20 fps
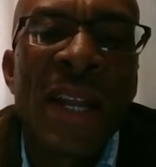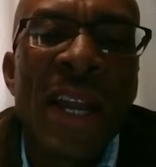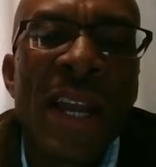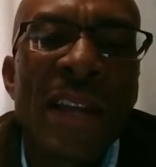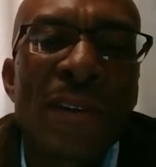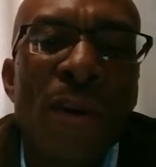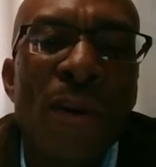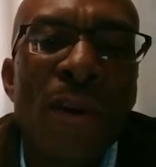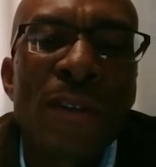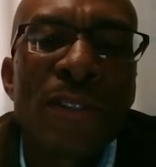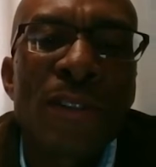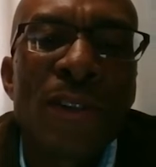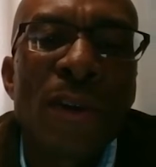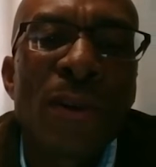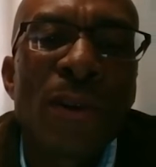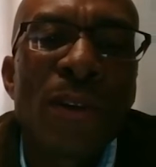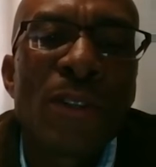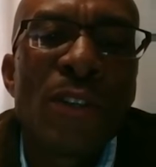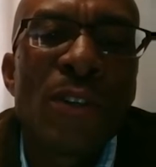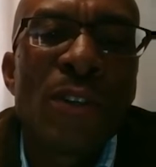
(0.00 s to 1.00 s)
can also
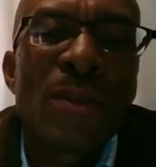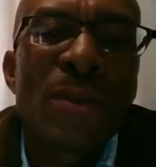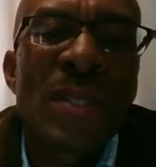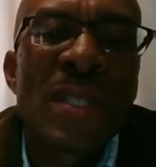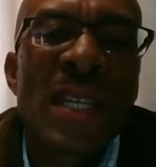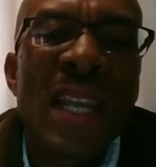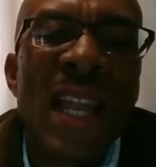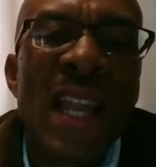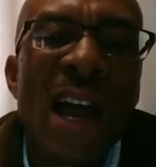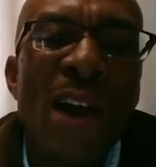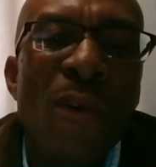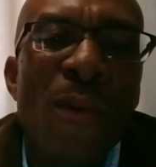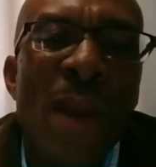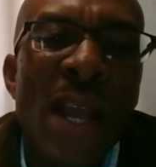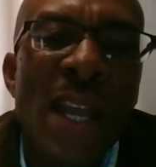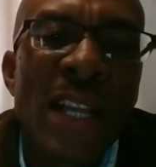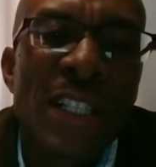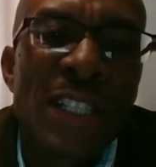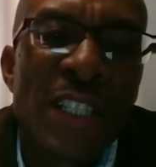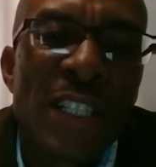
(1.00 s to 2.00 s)
use
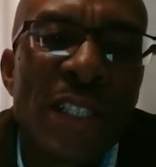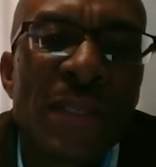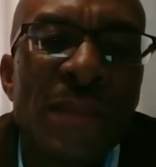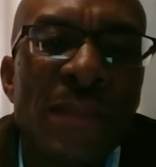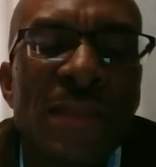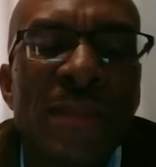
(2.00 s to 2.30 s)
language,